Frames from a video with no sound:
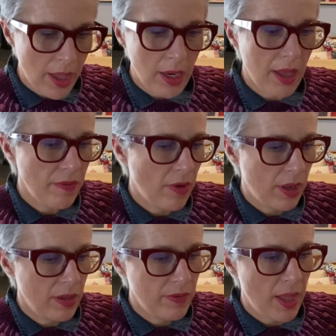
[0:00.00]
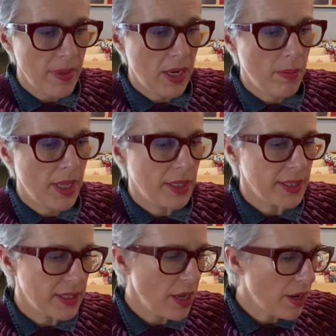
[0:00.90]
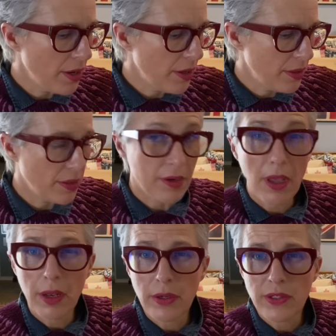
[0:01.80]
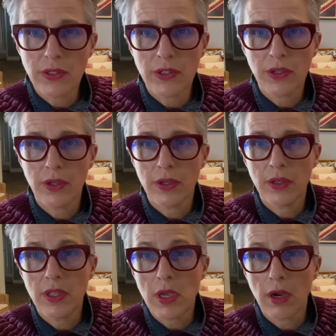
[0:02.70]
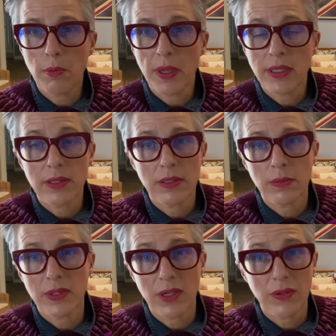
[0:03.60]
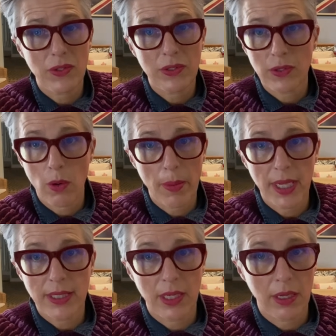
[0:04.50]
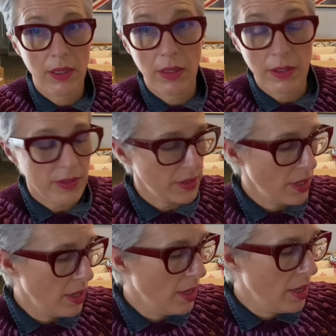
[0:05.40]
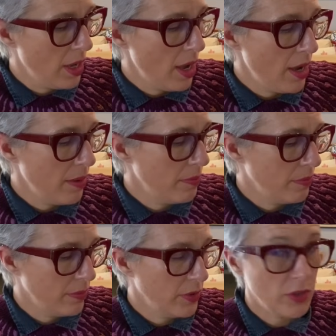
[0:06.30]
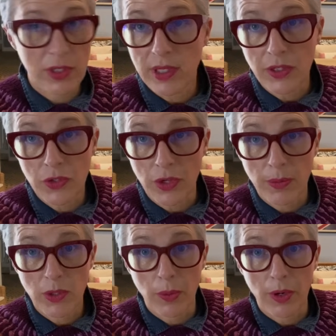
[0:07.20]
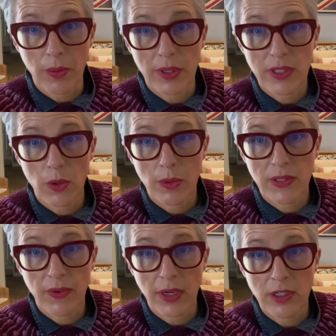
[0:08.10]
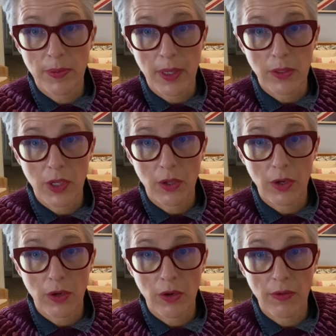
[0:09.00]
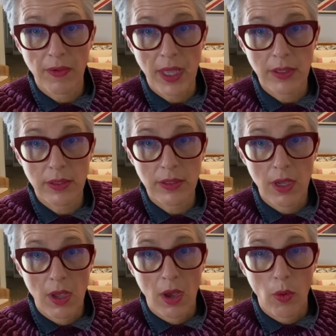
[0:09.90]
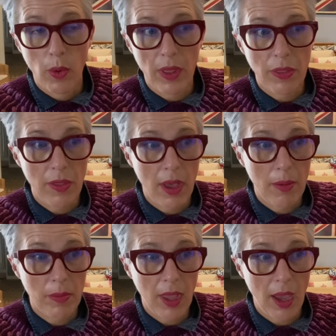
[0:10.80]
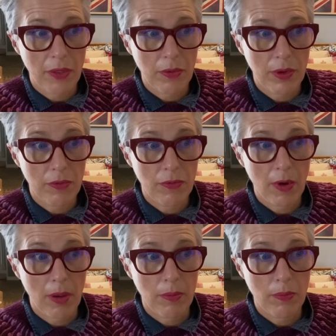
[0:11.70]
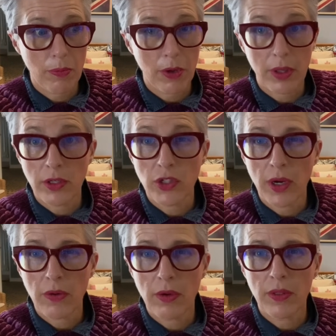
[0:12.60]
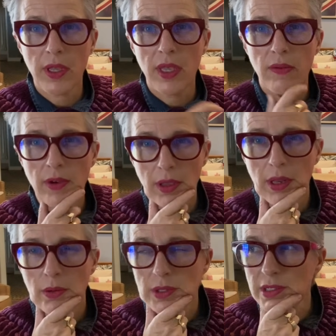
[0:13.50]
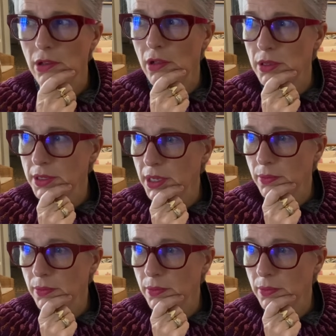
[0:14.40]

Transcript: love all of La Bien-Aimé's yarn. Their colors are so good. The yarn bases themselves are so amazing. They're just such a dream to work with. So it was fun to be able to go to her event with Catherine from Brooklyn General the evening, and it was called,